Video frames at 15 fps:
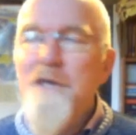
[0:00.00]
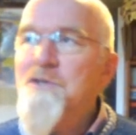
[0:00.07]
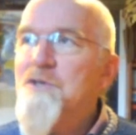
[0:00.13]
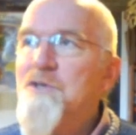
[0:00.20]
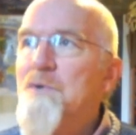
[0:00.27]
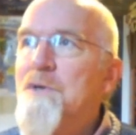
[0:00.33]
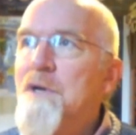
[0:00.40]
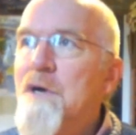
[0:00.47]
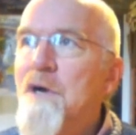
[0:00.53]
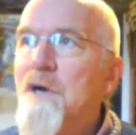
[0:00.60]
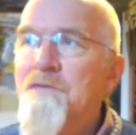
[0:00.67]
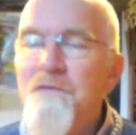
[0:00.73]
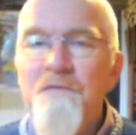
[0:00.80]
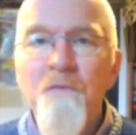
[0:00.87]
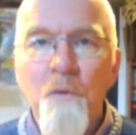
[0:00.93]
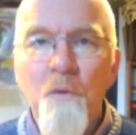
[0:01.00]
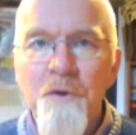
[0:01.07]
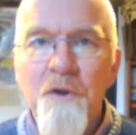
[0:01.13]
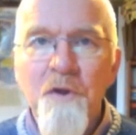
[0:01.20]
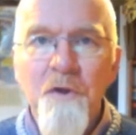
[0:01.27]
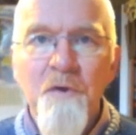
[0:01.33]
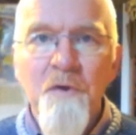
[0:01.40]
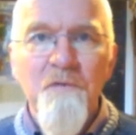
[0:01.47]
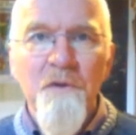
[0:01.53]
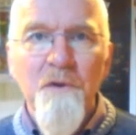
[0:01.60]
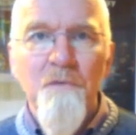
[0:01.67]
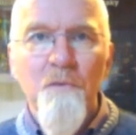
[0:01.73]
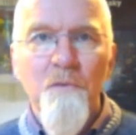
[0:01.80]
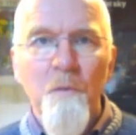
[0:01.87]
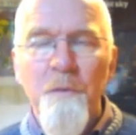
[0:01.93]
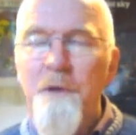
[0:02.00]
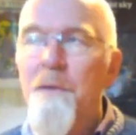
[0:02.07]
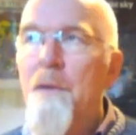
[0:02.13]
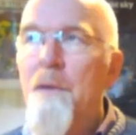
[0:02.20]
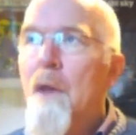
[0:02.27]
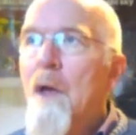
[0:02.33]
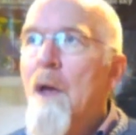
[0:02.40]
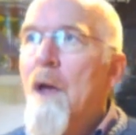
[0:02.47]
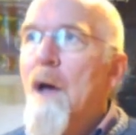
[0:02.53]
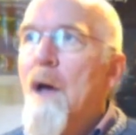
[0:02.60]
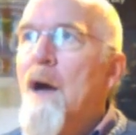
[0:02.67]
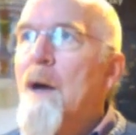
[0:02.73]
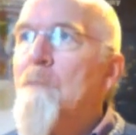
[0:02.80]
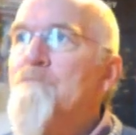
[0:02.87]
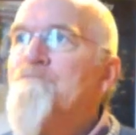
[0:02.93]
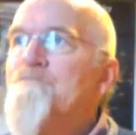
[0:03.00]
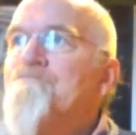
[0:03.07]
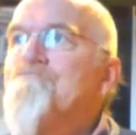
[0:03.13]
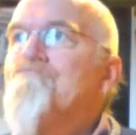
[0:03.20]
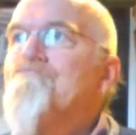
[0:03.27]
a 2.5 to 4.5 year orbit. And